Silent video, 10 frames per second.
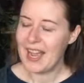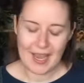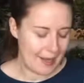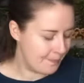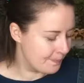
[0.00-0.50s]

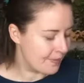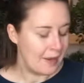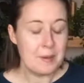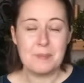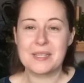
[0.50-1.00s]
um,
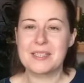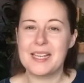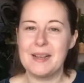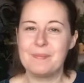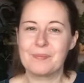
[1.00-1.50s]
but
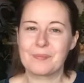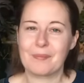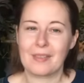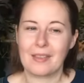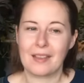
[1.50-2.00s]
um,
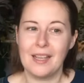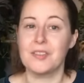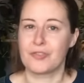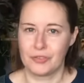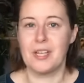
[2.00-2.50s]

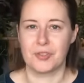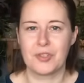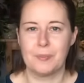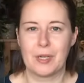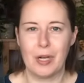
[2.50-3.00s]
it's, it's
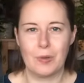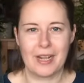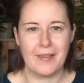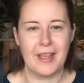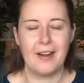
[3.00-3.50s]
super cold
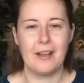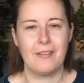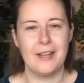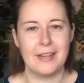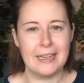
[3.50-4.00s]
out there, and if
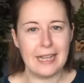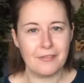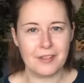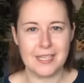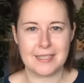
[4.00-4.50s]
I had
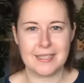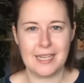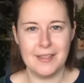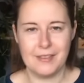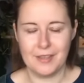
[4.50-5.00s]
left this
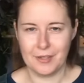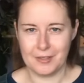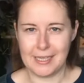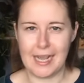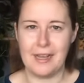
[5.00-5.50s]
in the
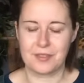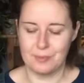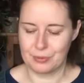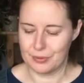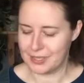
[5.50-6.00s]
greenhouse
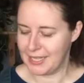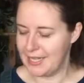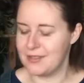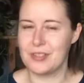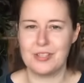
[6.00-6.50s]
and brought it
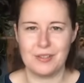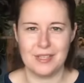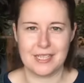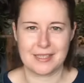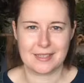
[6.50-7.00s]
in to do
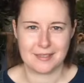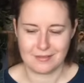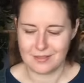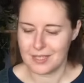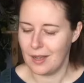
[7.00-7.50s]
this
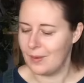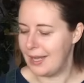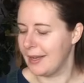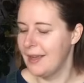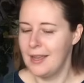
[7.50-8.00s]

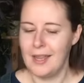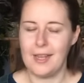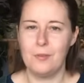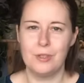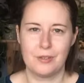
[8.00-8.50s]
sowing,
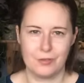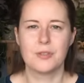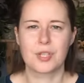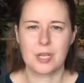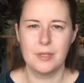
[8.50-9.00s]
it would
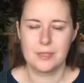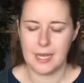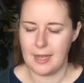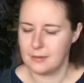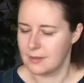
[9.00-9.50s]
have slowed
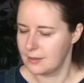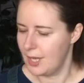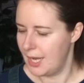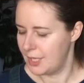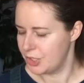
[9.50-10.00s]
down
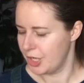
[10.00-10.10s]
uh,